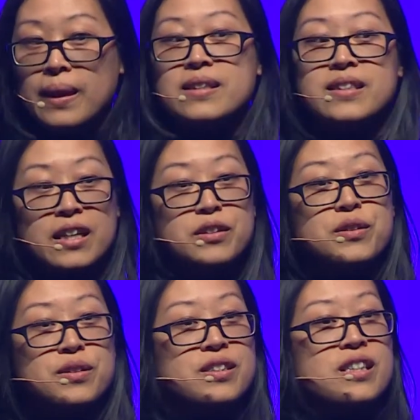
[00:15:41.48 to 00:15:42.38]
say to
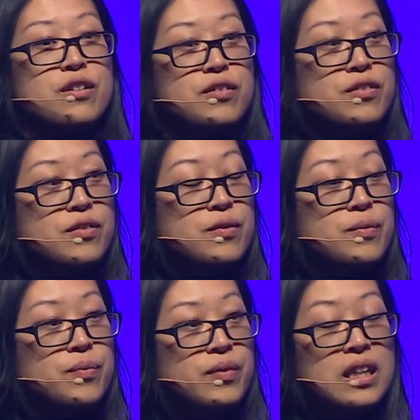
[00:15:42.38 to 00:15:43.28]
yourself,
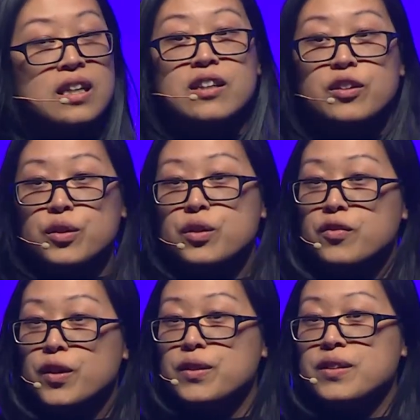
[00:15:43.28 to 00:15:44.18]
the
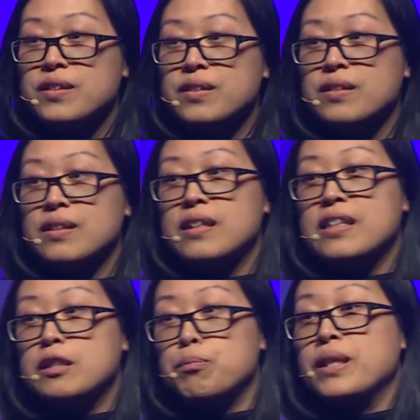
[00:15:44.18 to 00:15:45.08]
universe
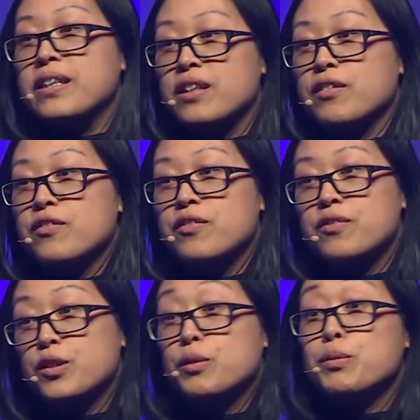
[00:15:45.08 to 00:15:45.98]
is big
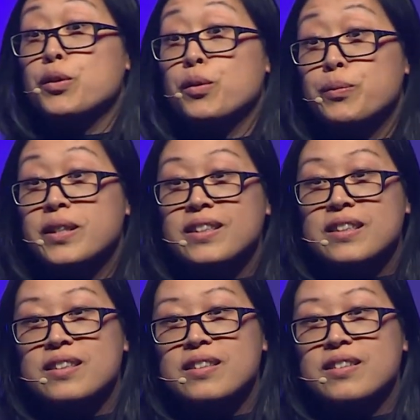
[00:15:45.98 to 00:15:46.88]
enough to absorb
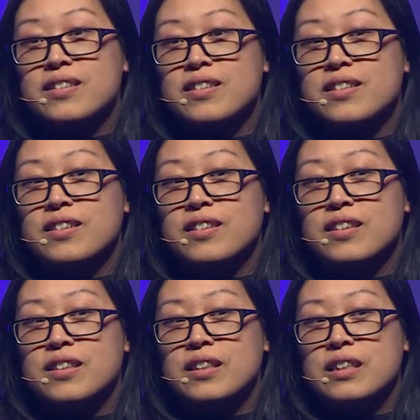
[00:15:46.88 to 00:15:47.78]
this.
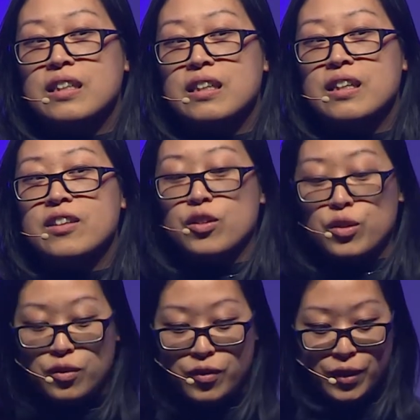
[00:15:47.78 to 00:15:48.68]
The
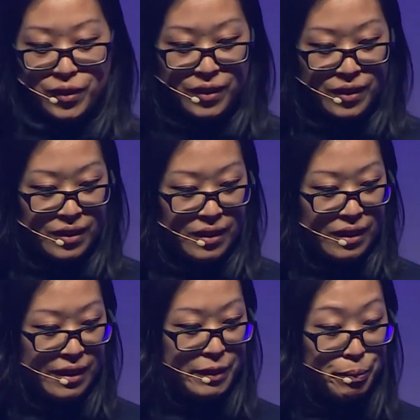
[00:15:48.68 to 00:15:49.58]
universe
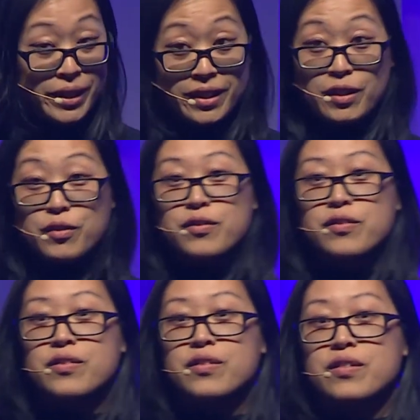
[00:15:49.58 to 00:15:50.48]
is big
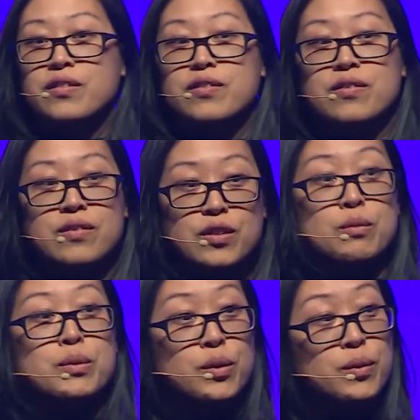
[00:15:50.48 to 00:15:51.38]
enough to
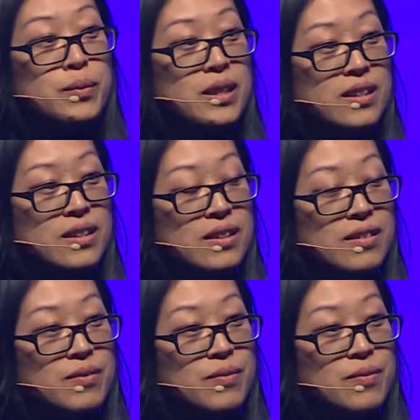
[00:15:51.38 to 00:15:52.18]
absorb this.